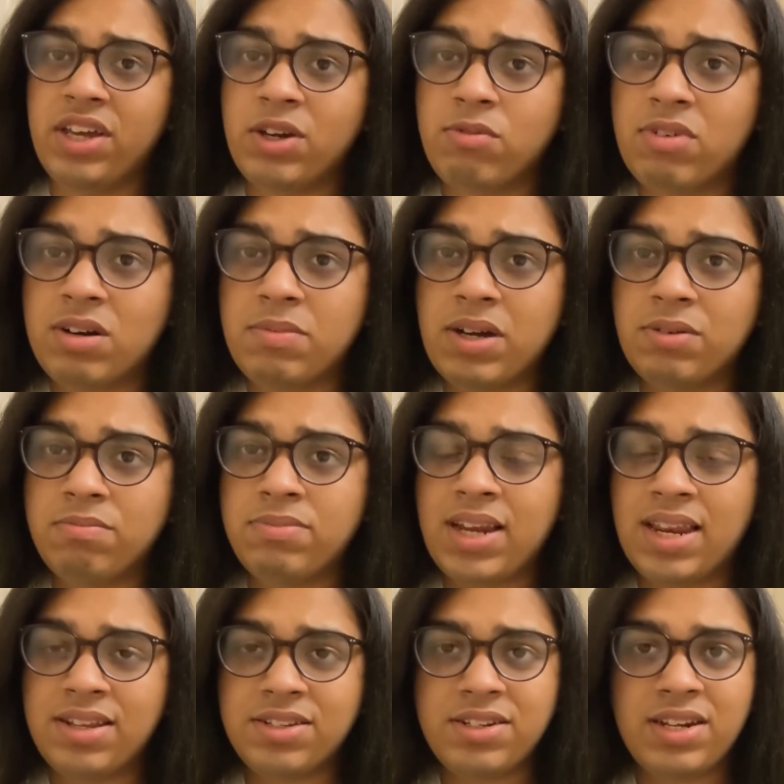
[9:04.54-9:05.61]
like, what about
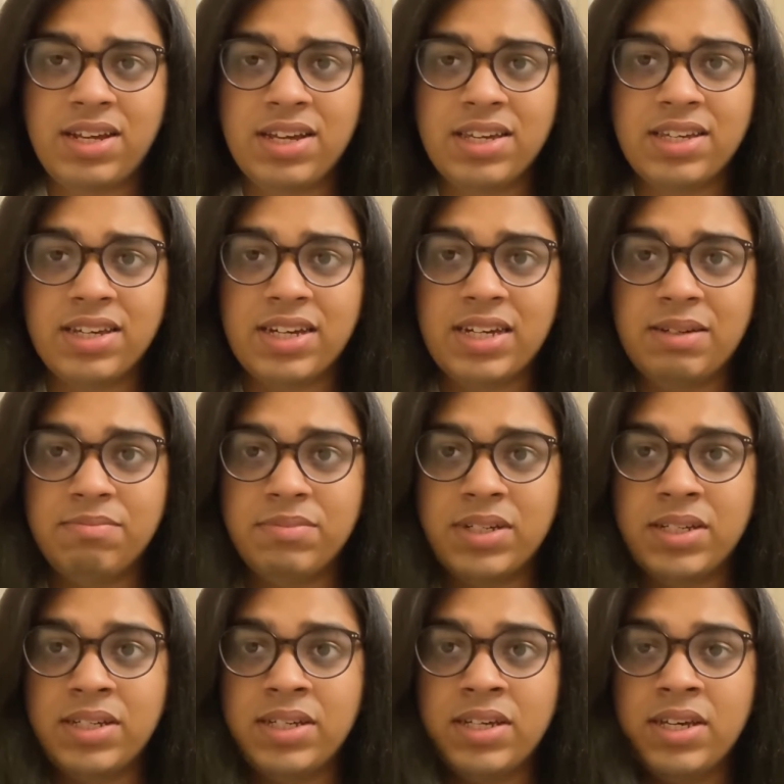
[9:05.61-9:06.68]
planets like,
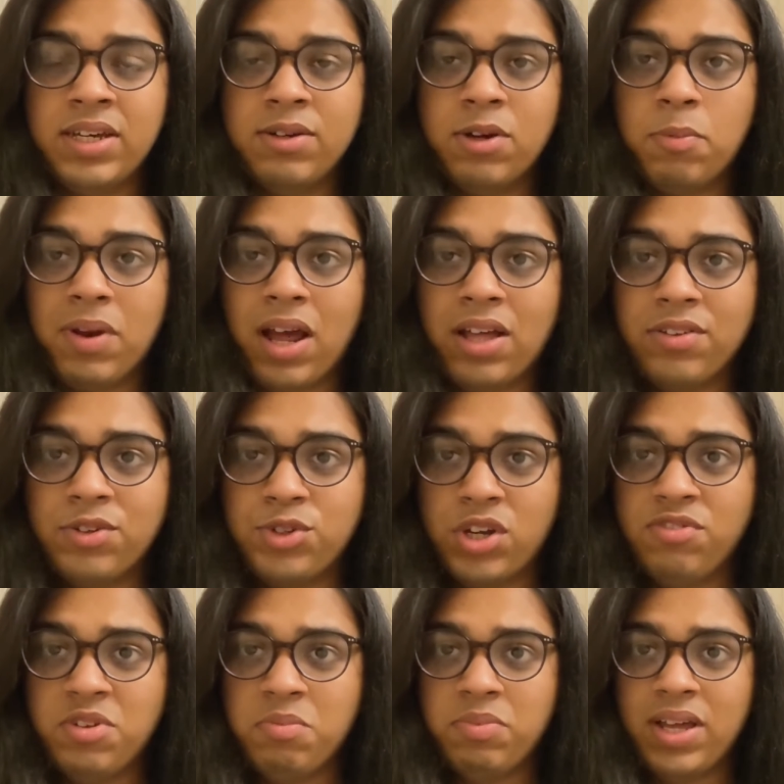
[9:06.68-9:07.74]
what about other
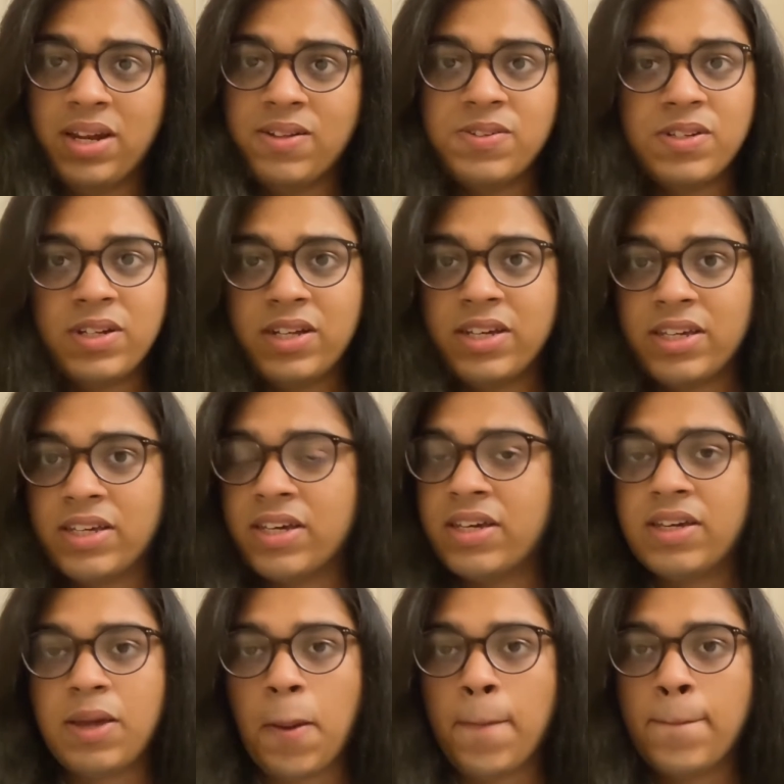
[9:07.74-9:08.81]
Jovian planets like,
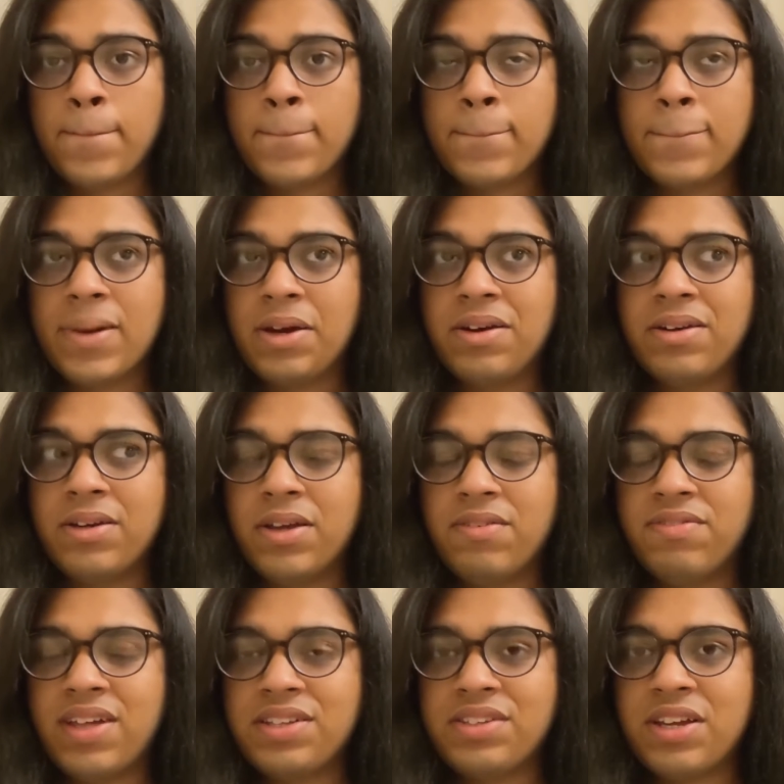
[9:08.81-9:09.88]
I don't know
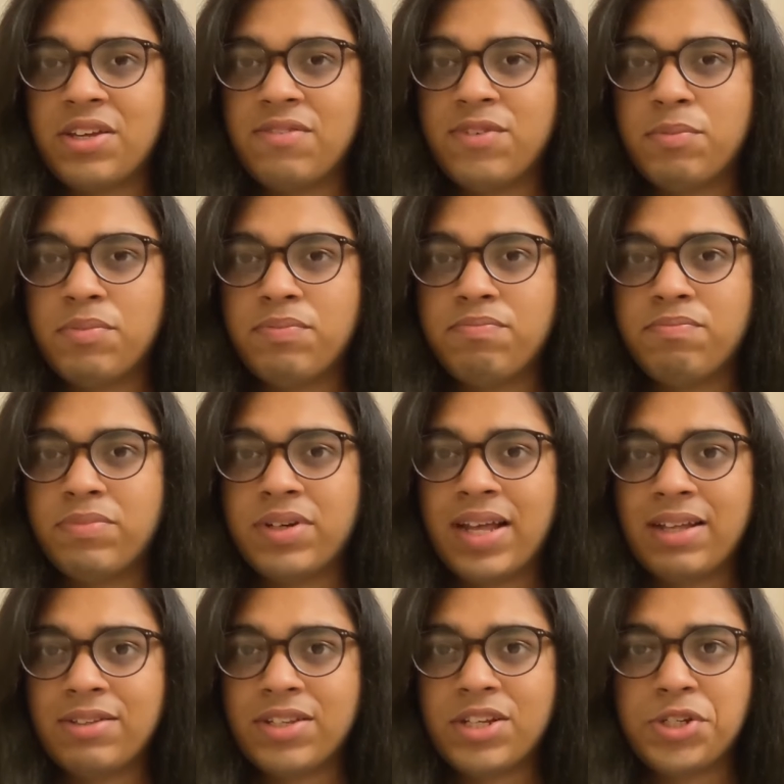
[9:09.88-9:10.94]
if that's how you would
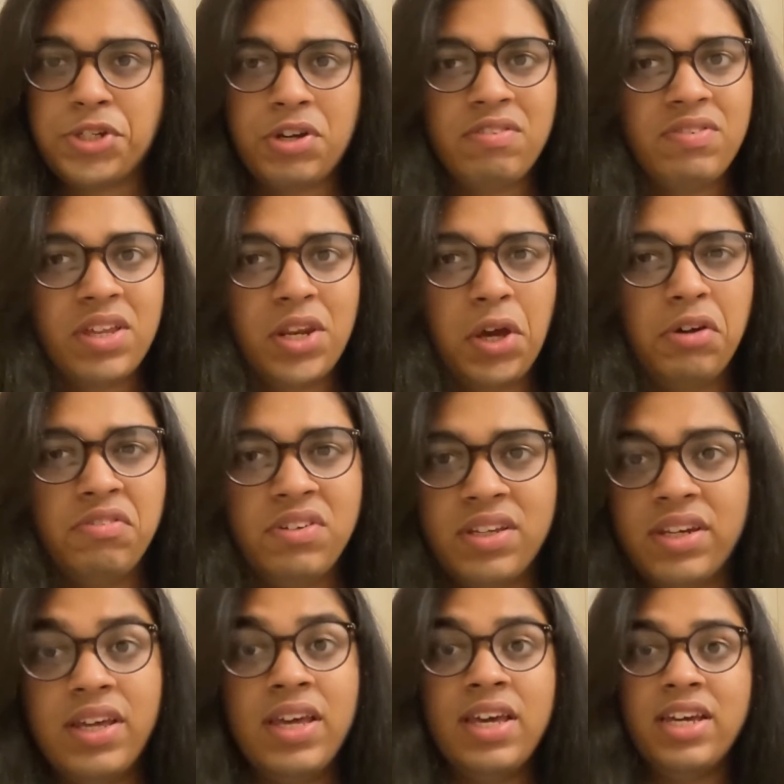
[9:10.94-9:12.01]
pronounce it, Jovian,
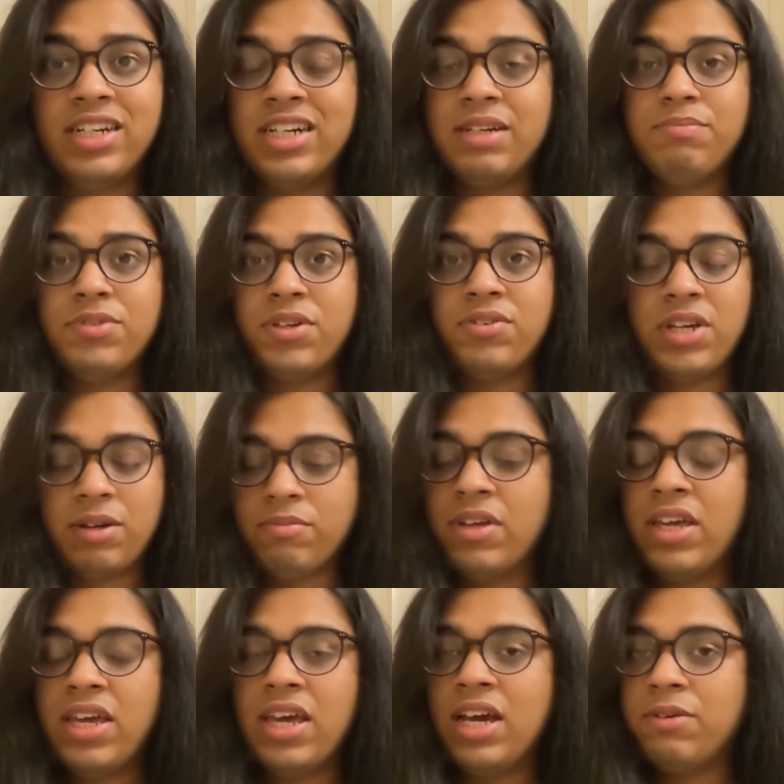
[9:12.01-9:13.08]
Jovian, I'm so dumb,
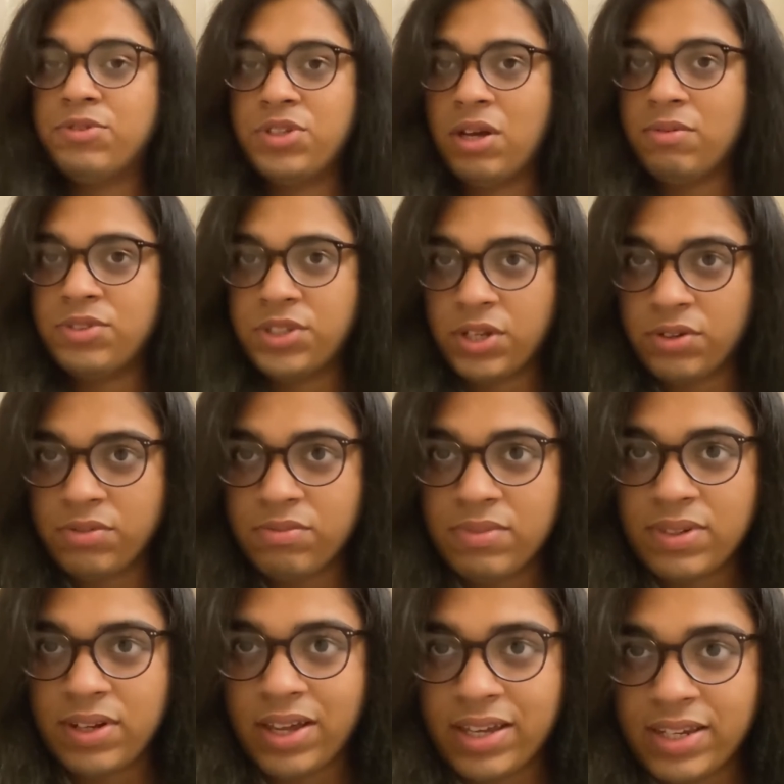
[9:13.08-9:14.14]
so
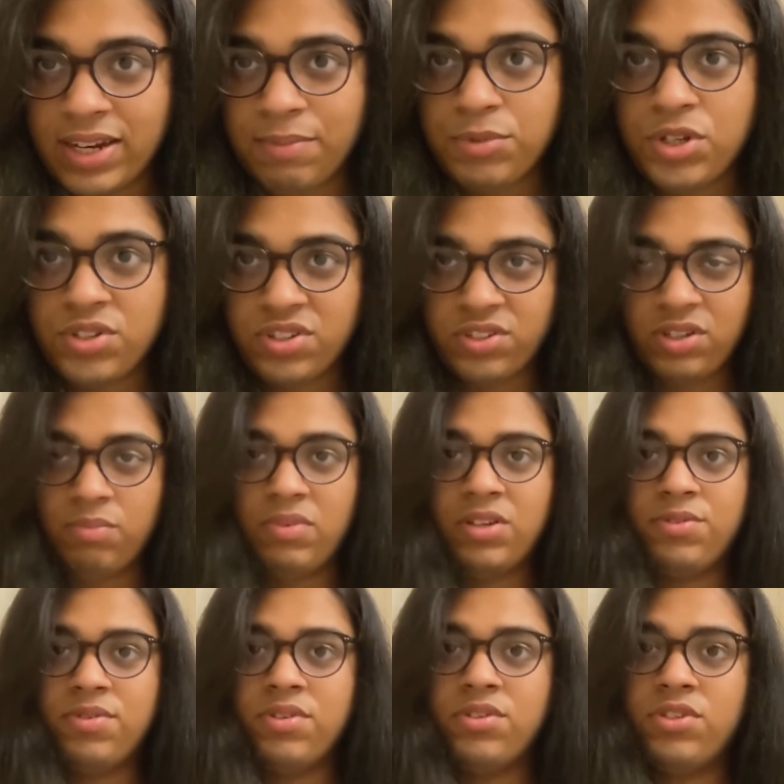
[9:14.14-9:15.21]
like Neptunes and
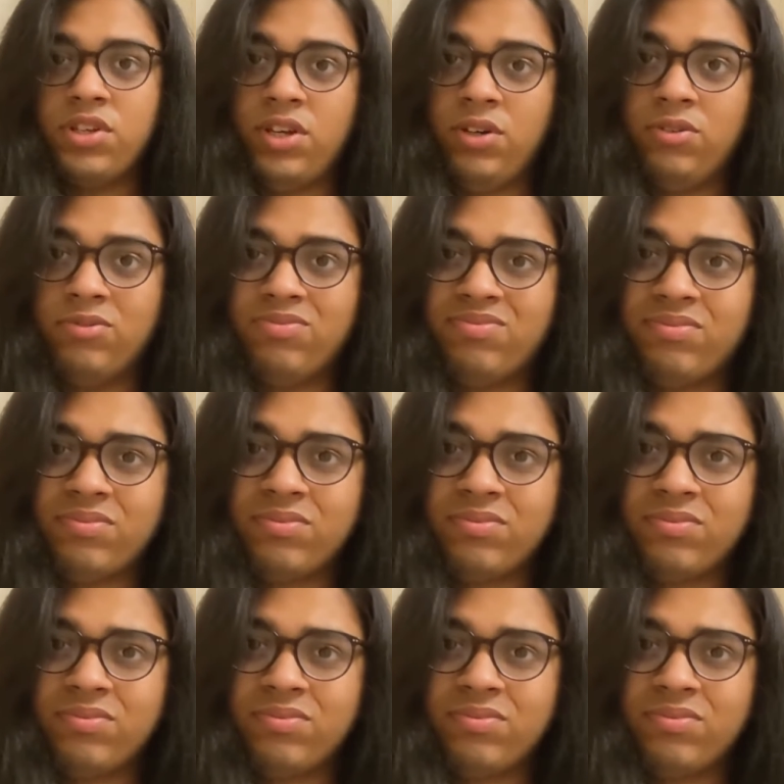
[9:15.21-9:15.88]
sub-Neptunes. So